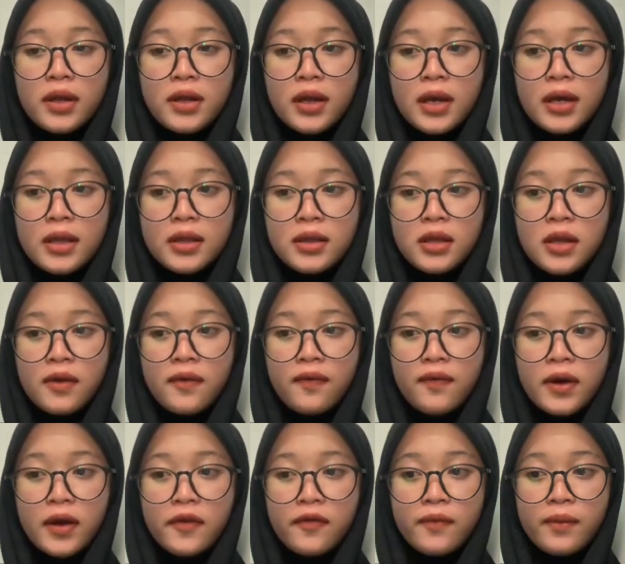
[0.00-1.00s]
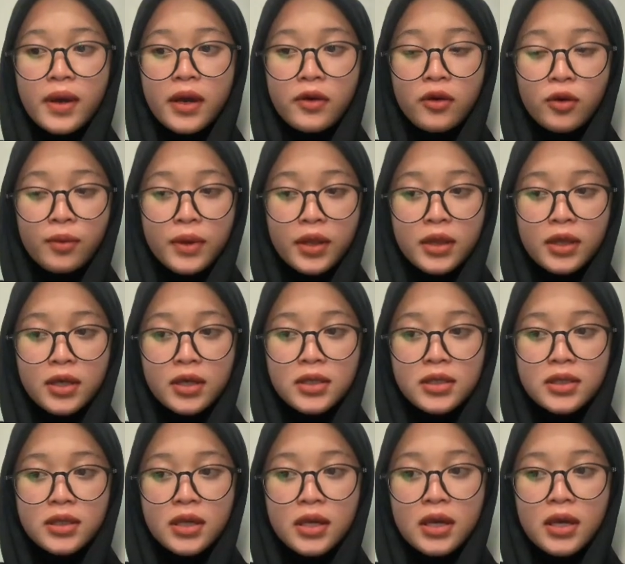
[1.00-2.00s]
until 5
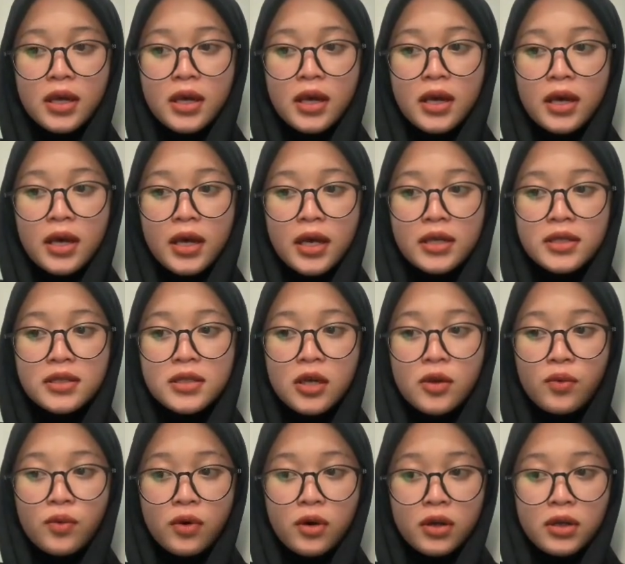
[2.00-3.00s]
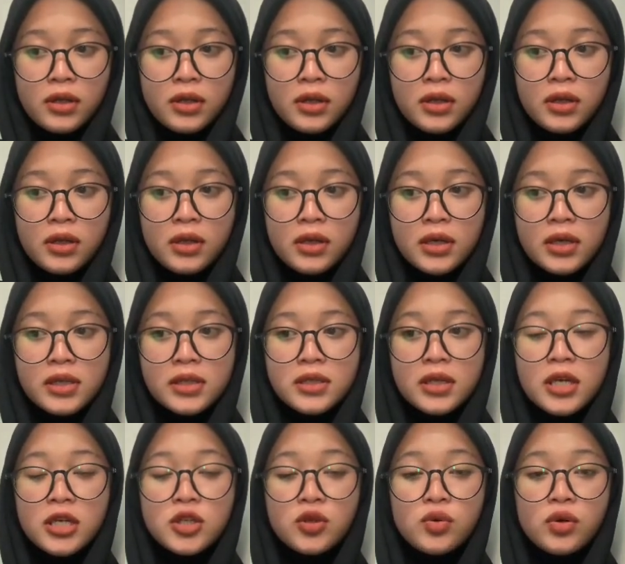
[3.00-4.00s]
micrometers, has cell wall, and
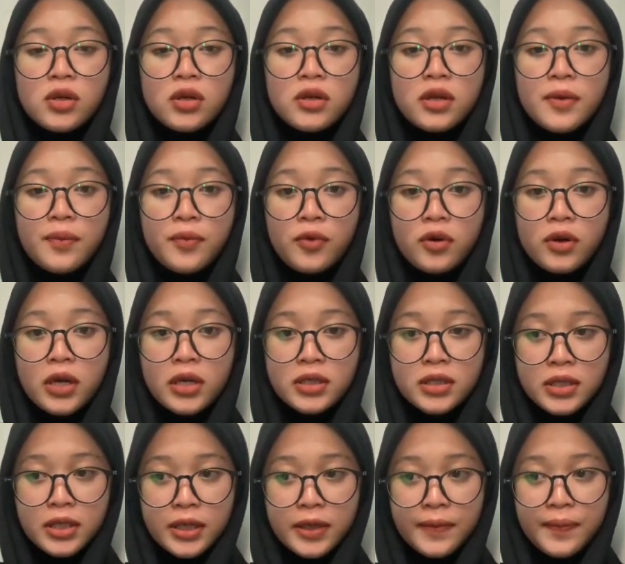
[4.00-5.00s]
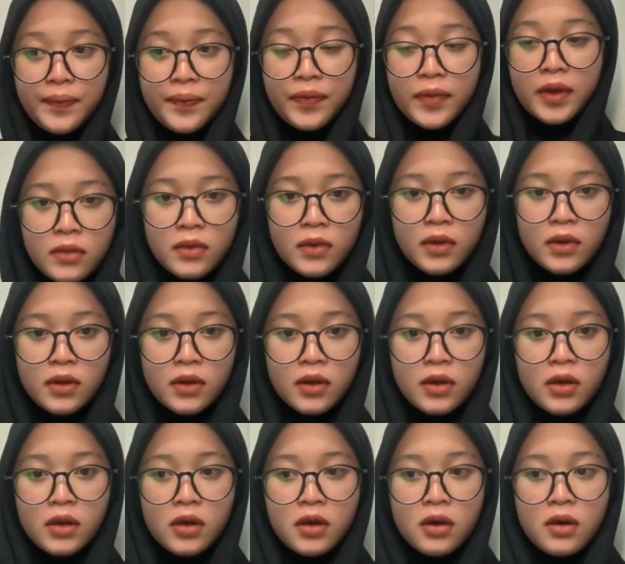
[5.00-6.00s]
sexual reproduction.
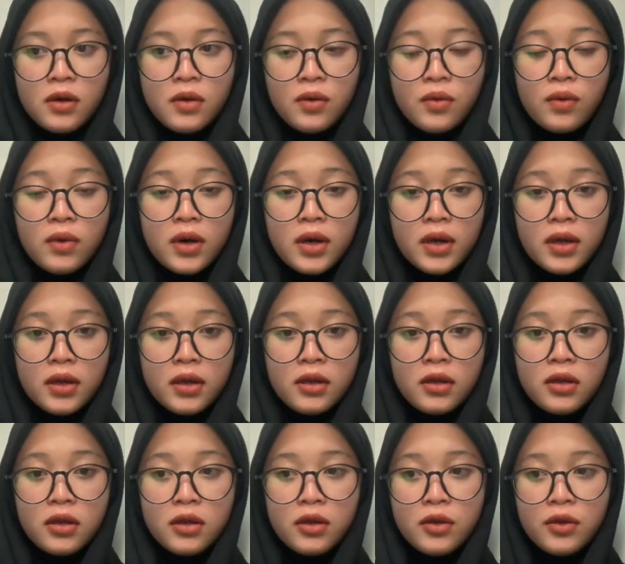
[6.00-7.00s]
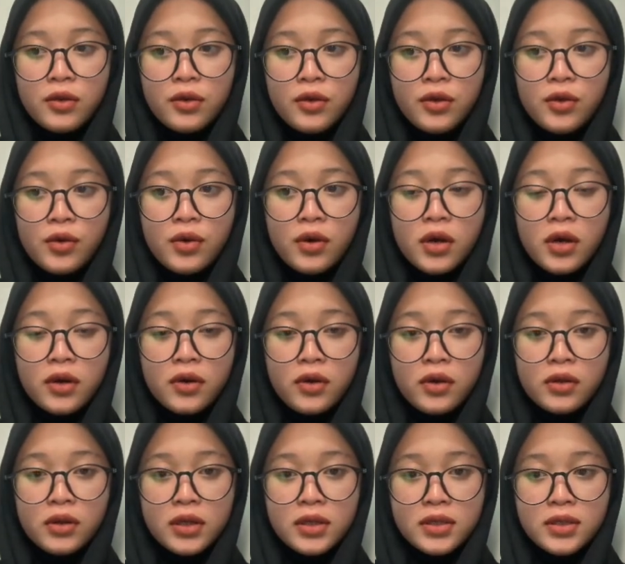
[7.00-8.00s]
While
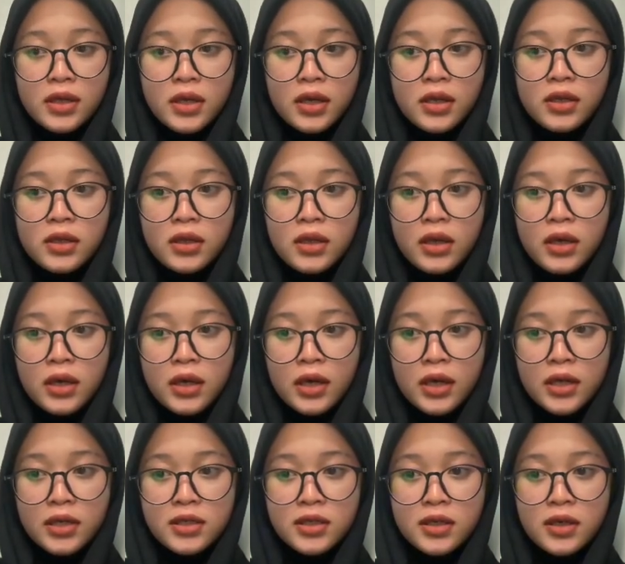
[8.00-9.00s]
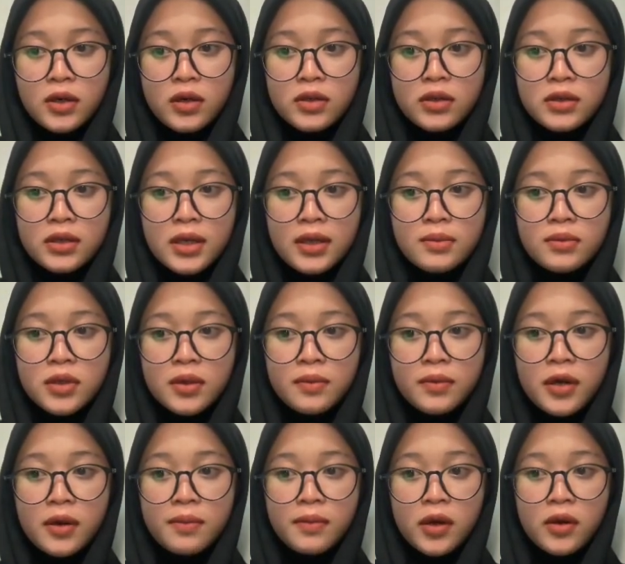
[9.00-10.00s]
eukaryotic cell has contain
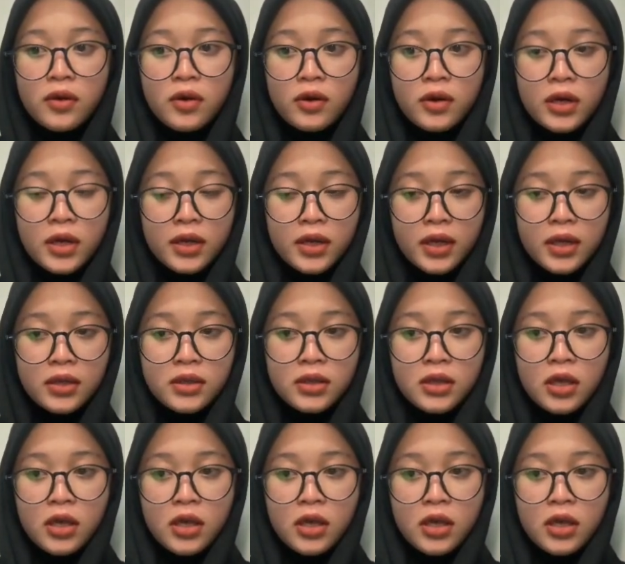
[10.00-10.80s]
membrane bound organelle,